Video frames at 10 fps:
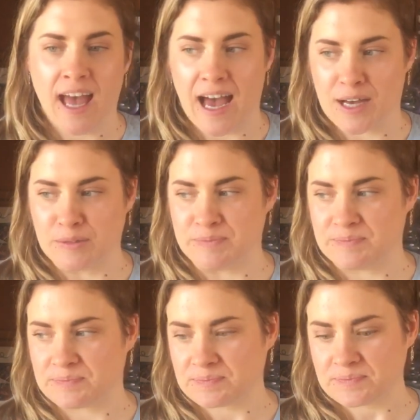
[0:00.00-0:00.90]

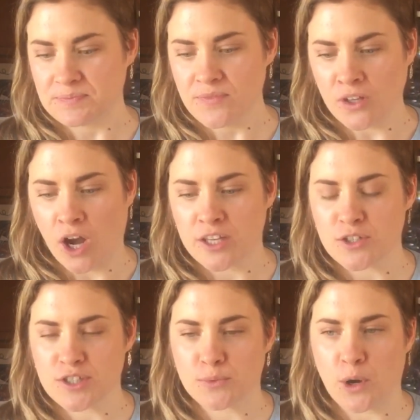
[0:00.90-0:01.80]
I
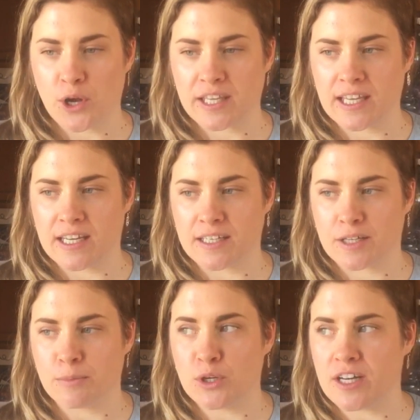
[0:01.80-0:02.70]
used to work in
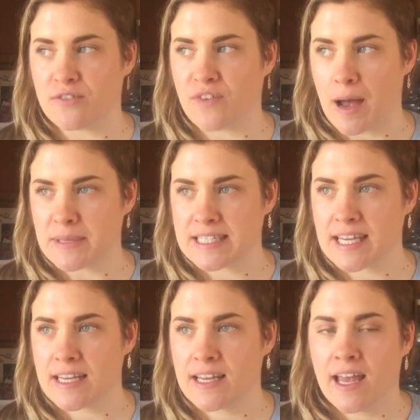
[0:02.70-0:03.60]
community
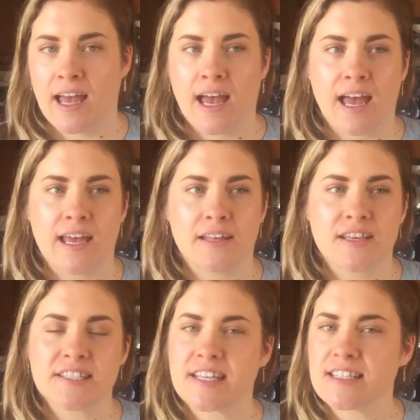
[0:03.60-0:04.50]
pharmacy, and
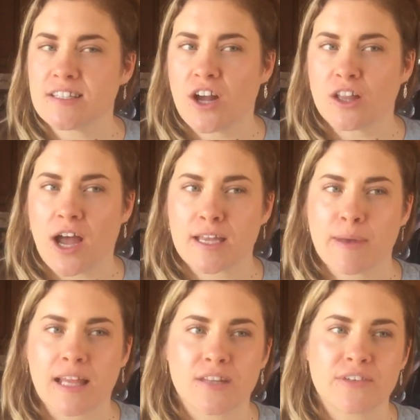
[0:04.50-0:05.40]
there's things that I like
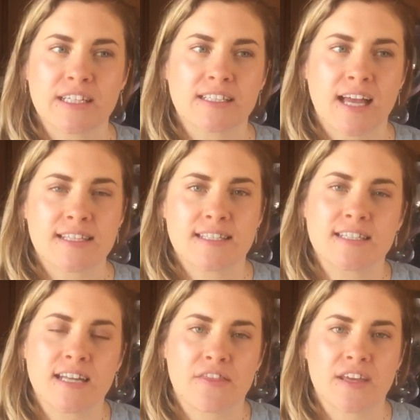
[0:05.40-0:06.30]
about living in
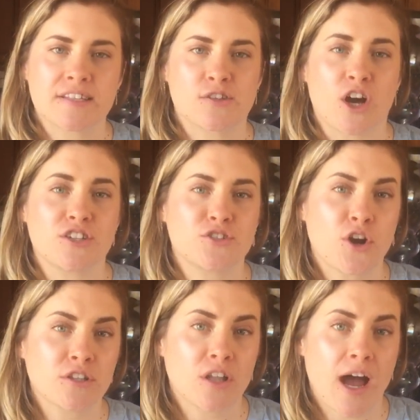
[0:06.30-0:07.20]
Gladstone and things that I
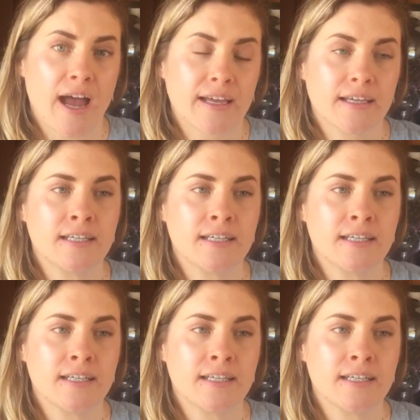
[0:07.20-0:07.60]
don't like.